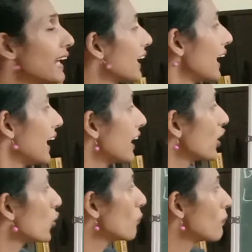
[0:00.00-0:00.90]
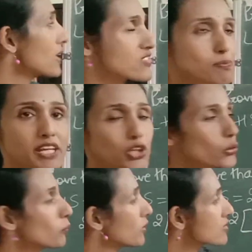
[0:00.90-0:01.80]
like a cube plus b
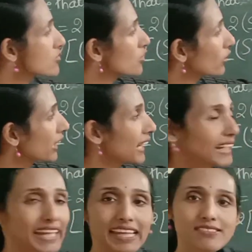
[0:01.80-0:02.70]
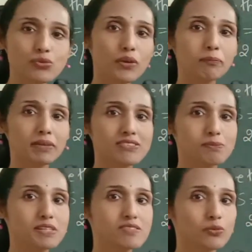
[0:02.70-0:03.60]
cube? This is looking like a square plus
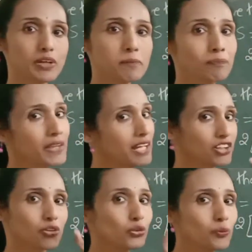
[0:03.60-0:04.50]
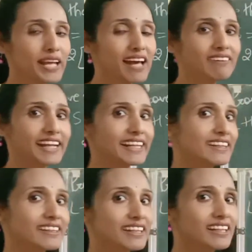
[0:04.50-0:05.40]
b square. Don't we have
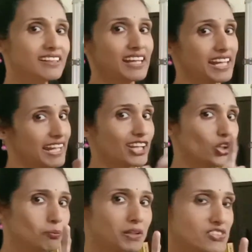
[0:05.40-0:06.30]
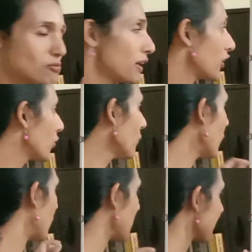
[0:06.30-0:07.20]
identity? A cube plus b cube,
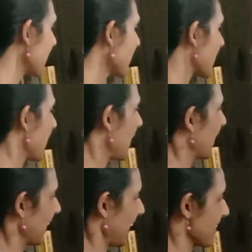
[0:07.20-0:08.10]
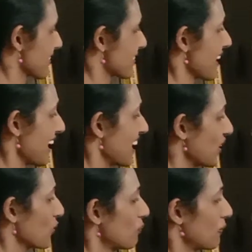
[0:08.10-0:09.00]
what is it? Yes, a
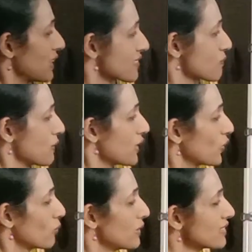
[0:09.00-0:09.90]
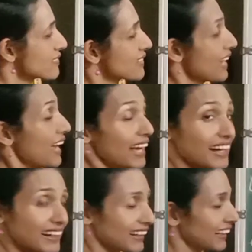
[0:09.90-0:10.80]
cube plus b cube is
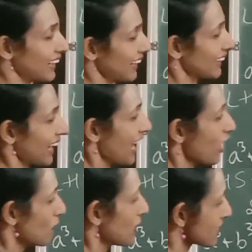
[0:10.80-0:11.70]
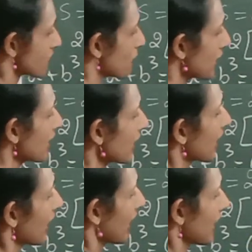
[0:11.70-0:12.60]
correct. A plus b,
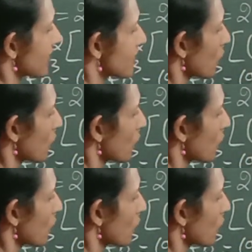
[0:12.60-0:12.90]
a